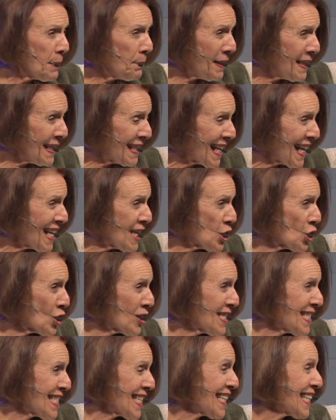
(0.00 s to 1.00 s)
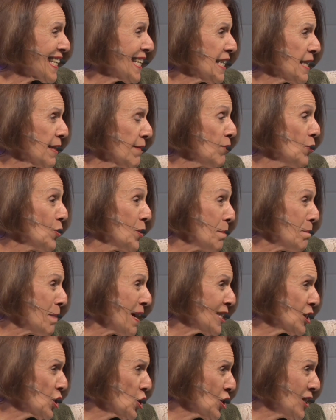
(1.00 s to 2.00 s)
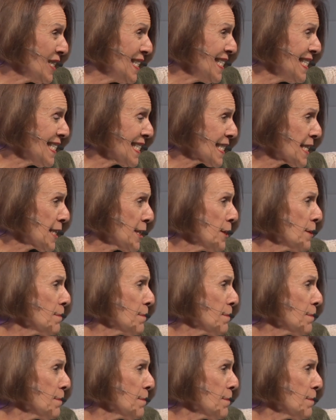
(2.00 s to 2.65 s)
medications that can give you the munchies,